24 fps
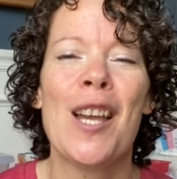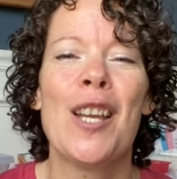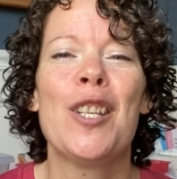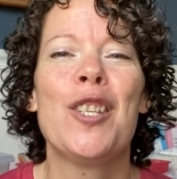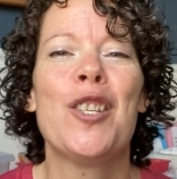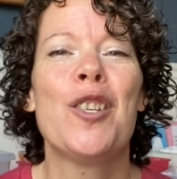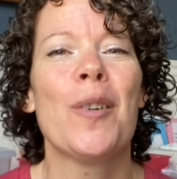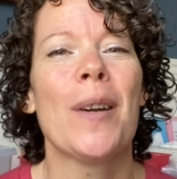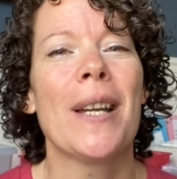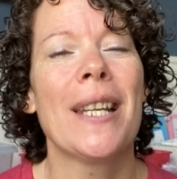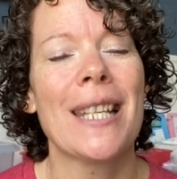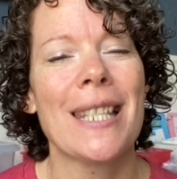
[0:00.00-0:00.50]

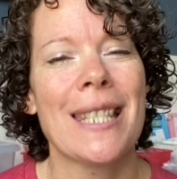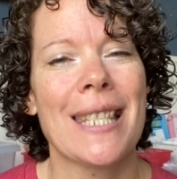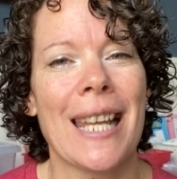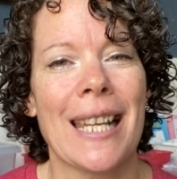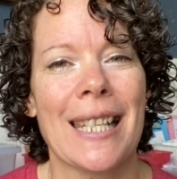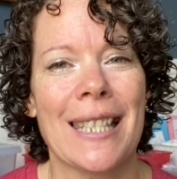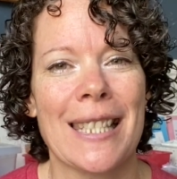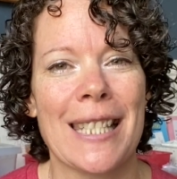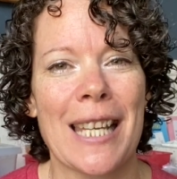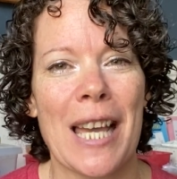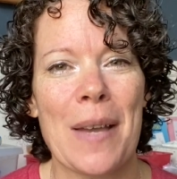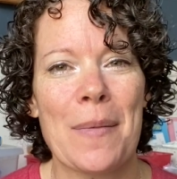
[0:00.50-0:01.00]
Join us
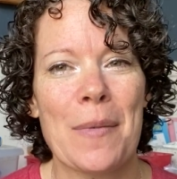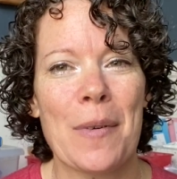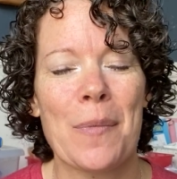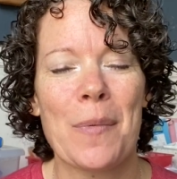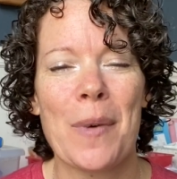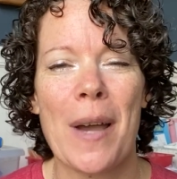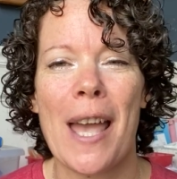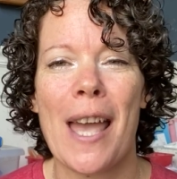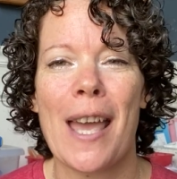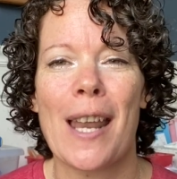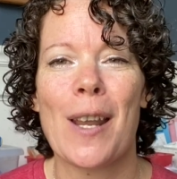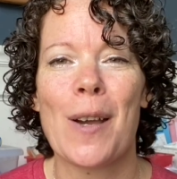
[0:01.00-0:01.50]
next time
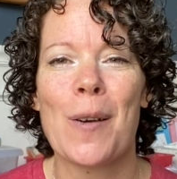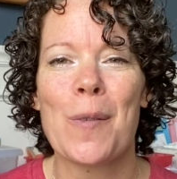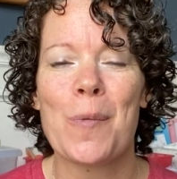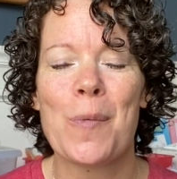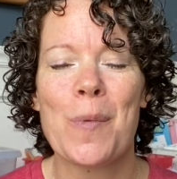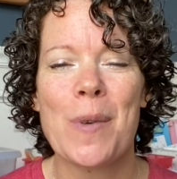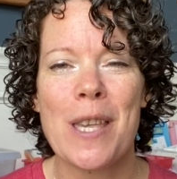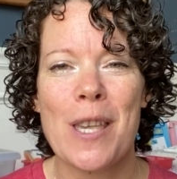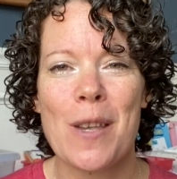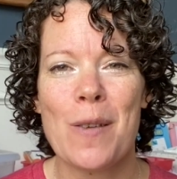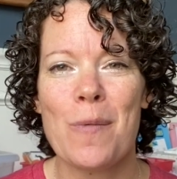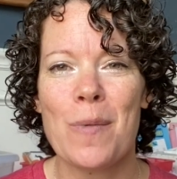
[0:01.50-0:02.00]
when
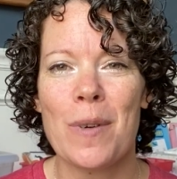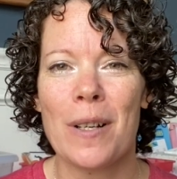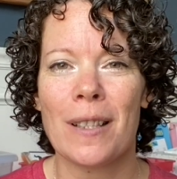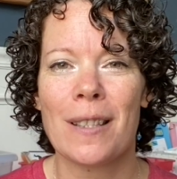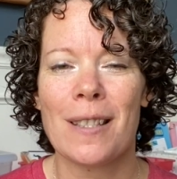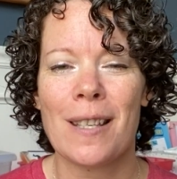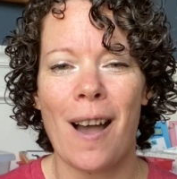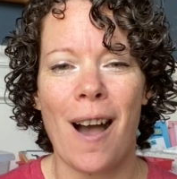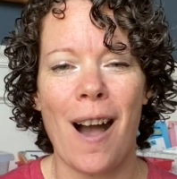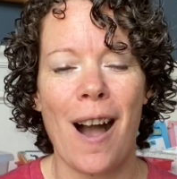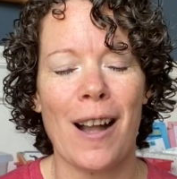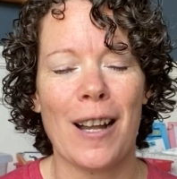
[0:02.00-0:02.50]
we will
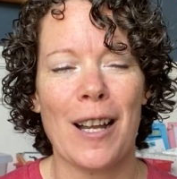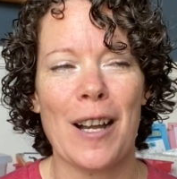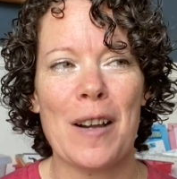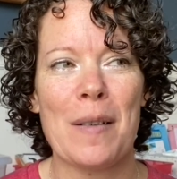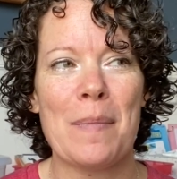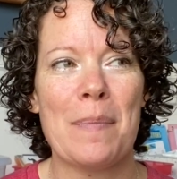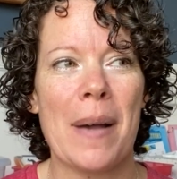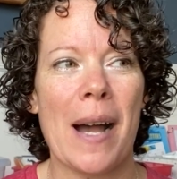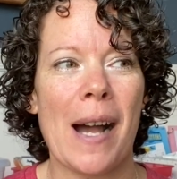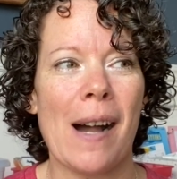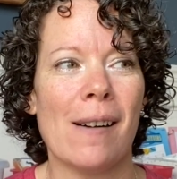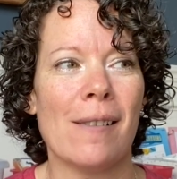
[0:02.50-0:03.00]
talk
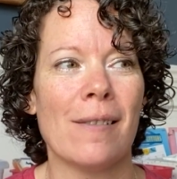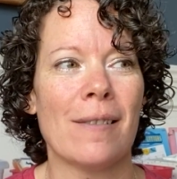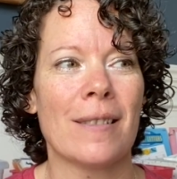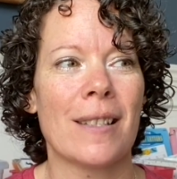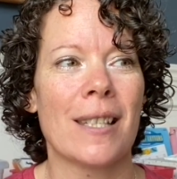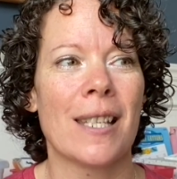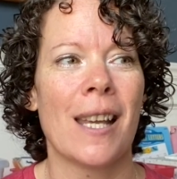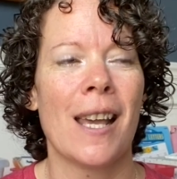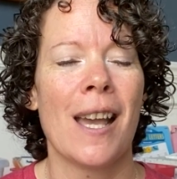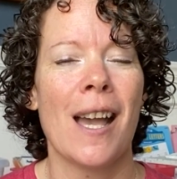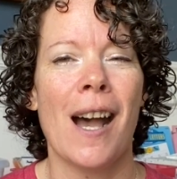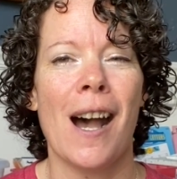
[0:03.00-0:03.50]

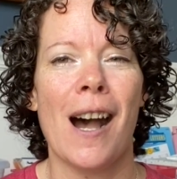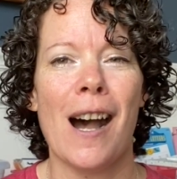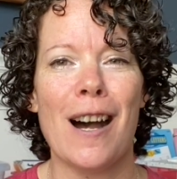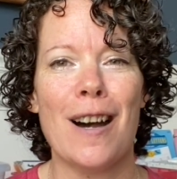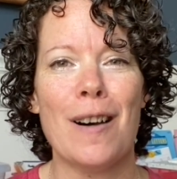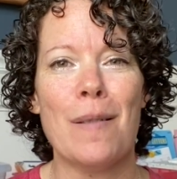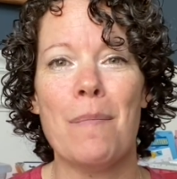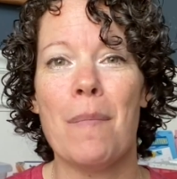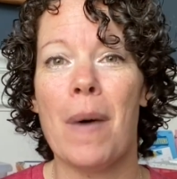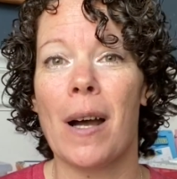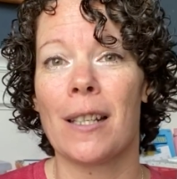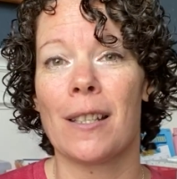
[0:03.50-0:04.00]
about
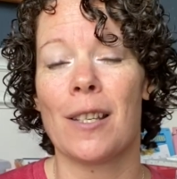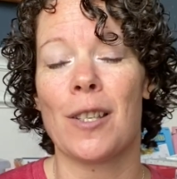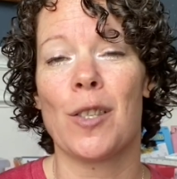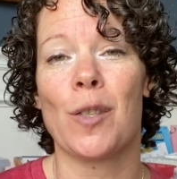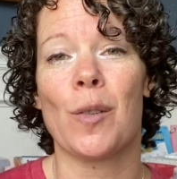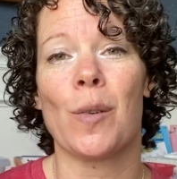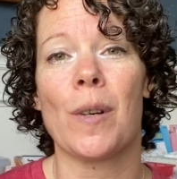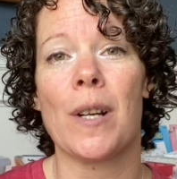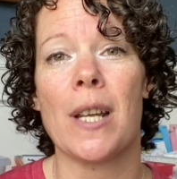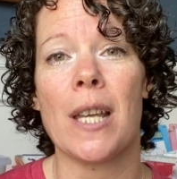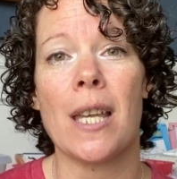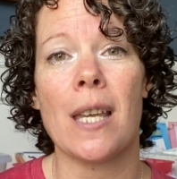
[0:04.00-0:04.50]

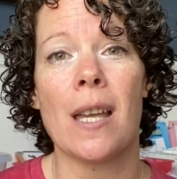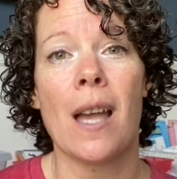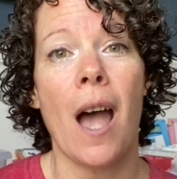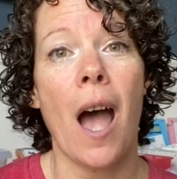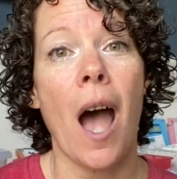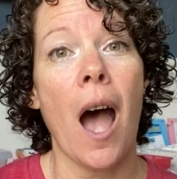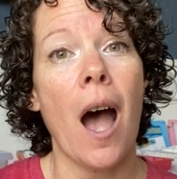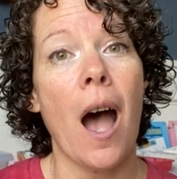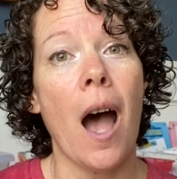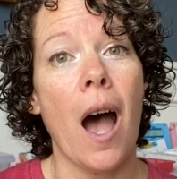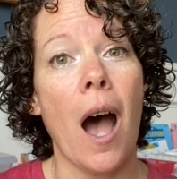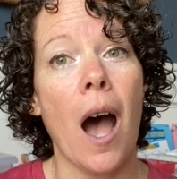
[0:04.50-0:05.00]
Montessori
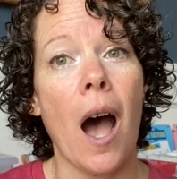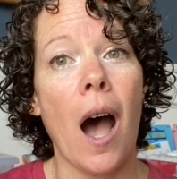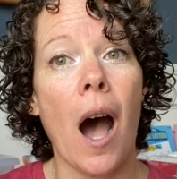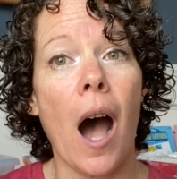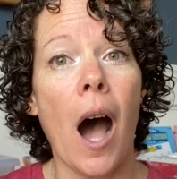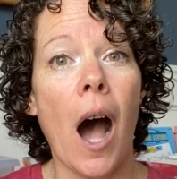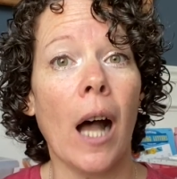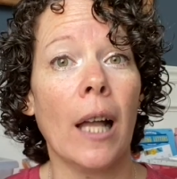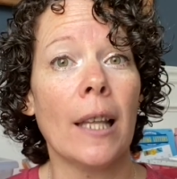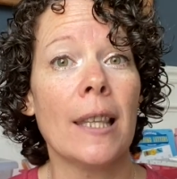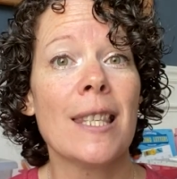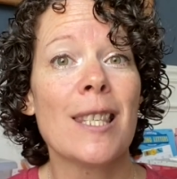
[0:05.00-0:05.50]

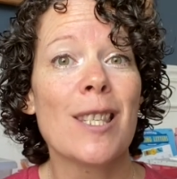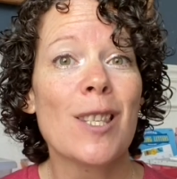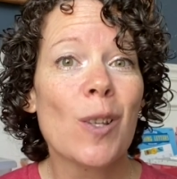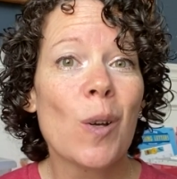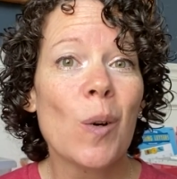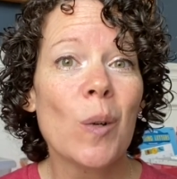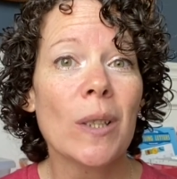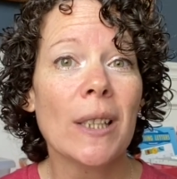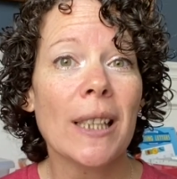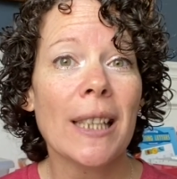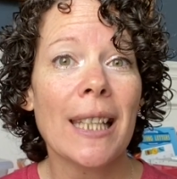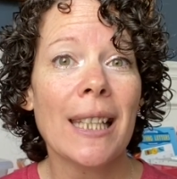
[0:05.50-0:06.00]

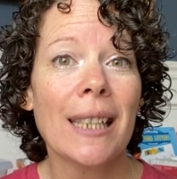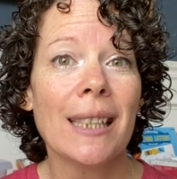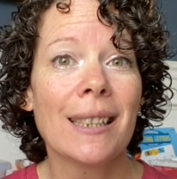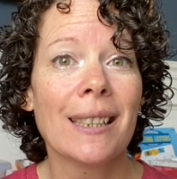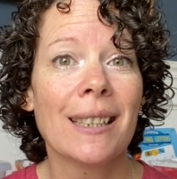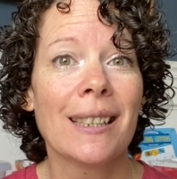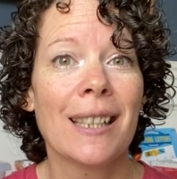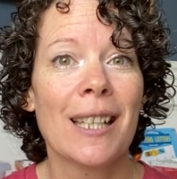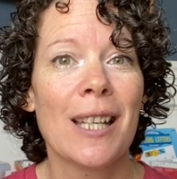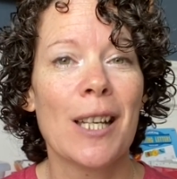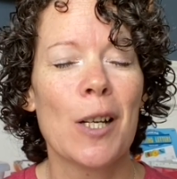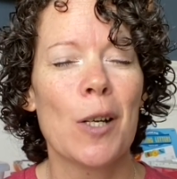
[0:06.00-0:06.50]

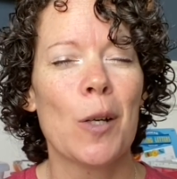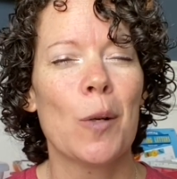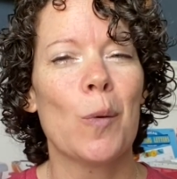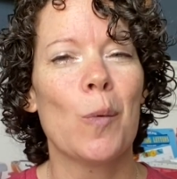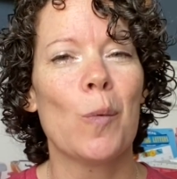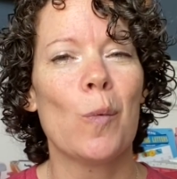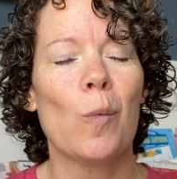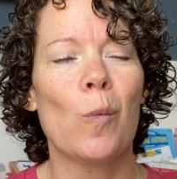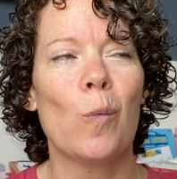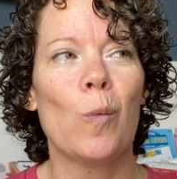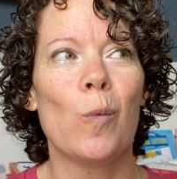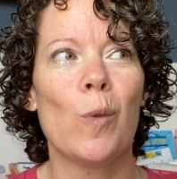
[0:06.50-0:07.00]
unschooling,
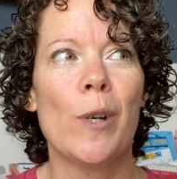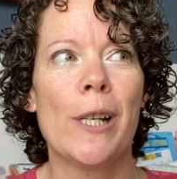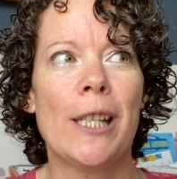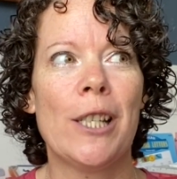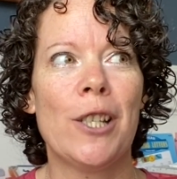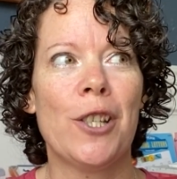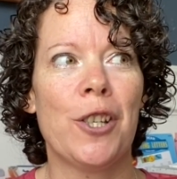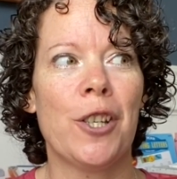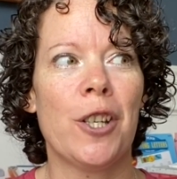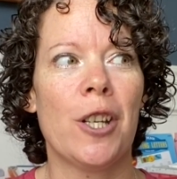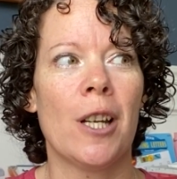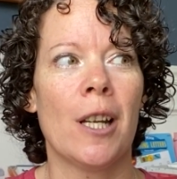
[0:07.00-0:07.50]

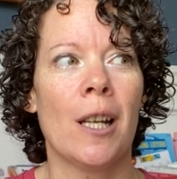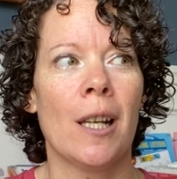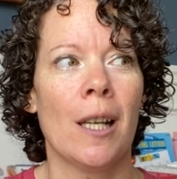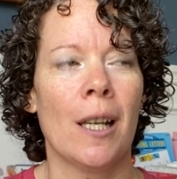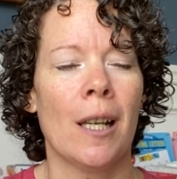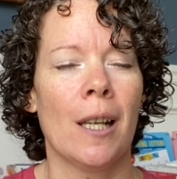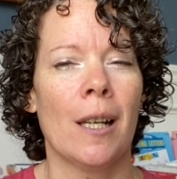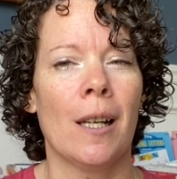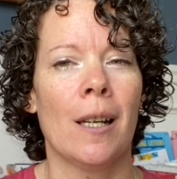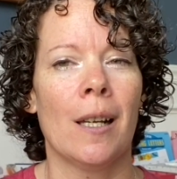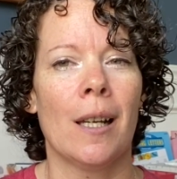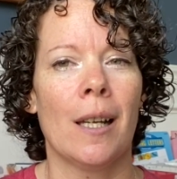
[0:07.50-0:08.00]
which
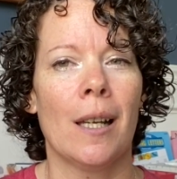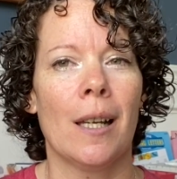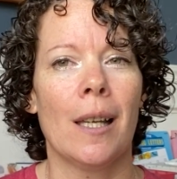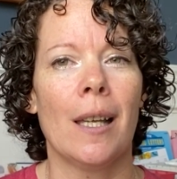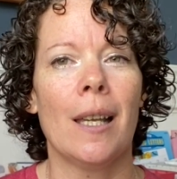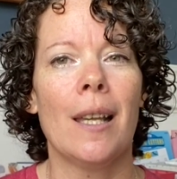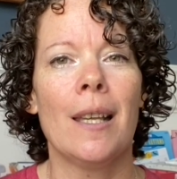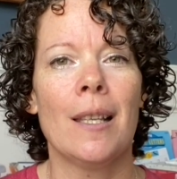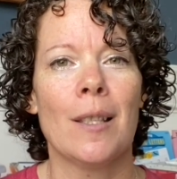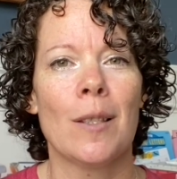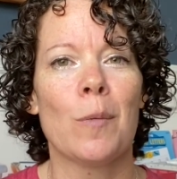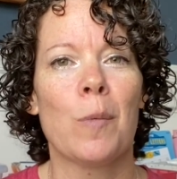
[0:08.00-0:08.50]

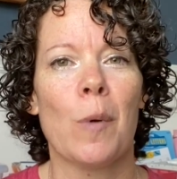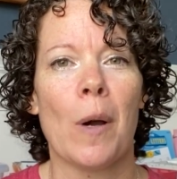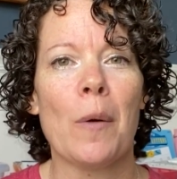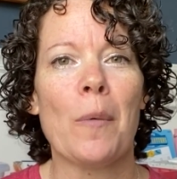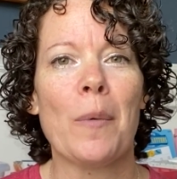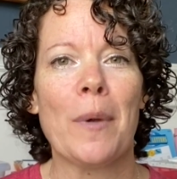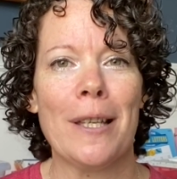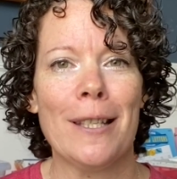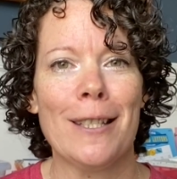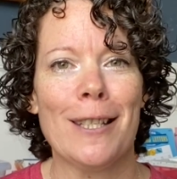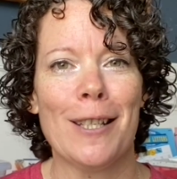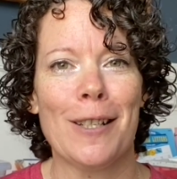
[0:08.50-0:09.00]
is what
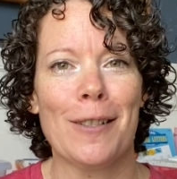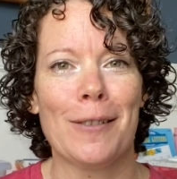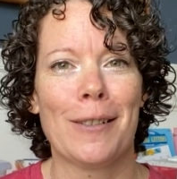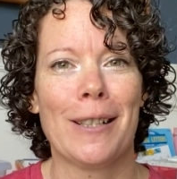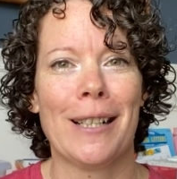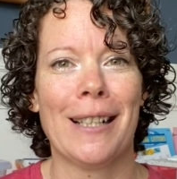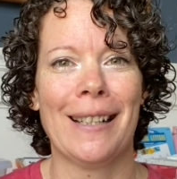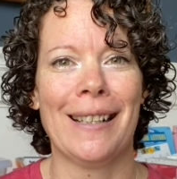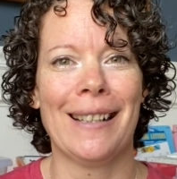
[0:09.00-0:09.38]
we do.